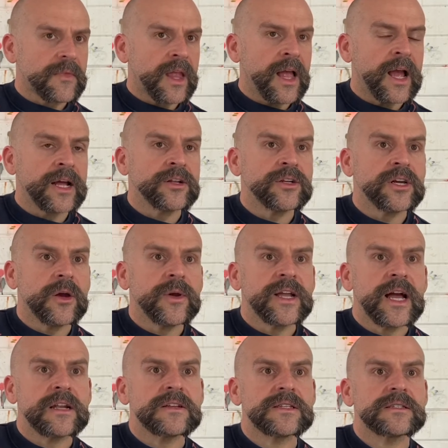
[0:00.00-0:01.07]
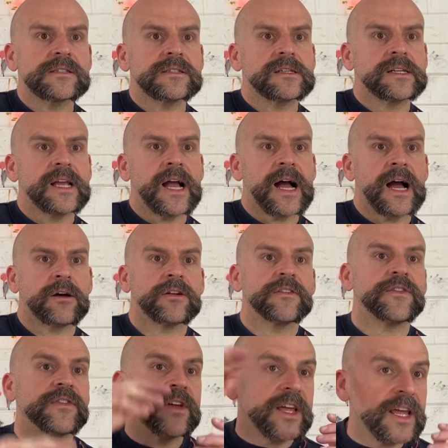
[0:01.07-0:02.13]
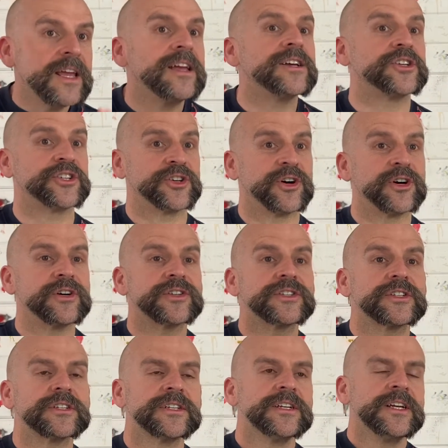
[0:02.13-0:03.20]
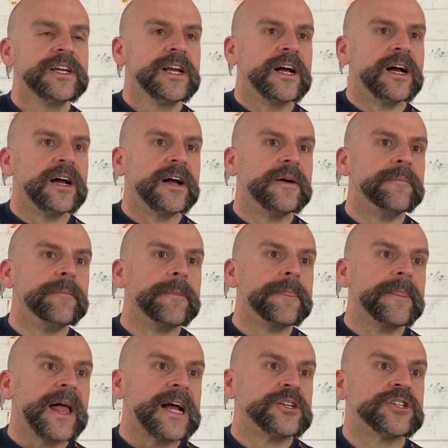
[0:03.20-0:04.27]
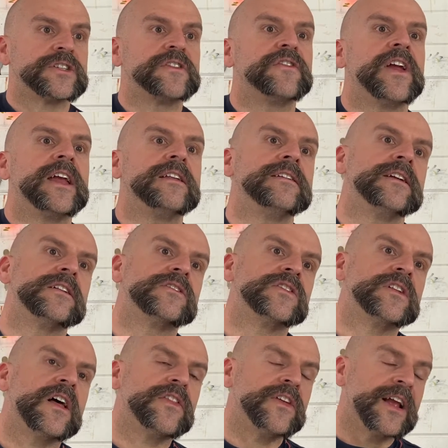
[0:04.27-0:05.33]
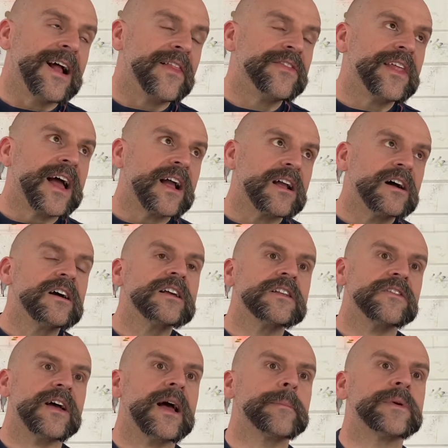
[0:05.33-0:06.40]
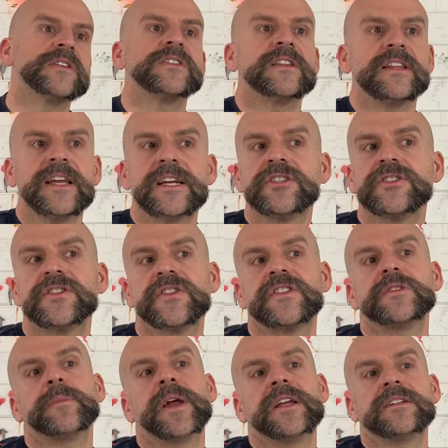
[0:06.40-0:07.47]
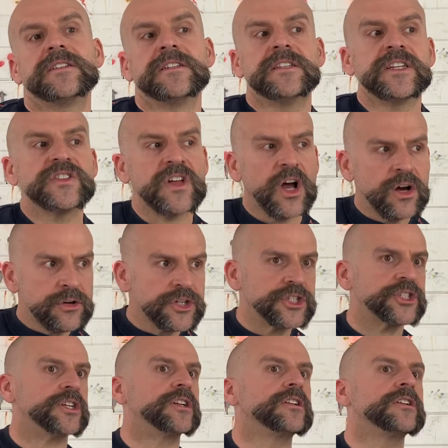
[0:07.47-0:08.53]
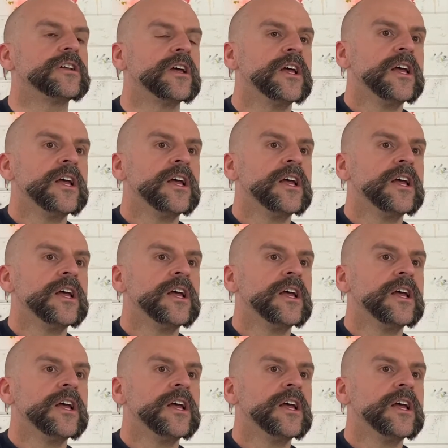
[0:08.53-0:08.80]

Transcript: and going out of earshot, and just fading into nothing. And that kind of happens at the edges of this painting. This ocean,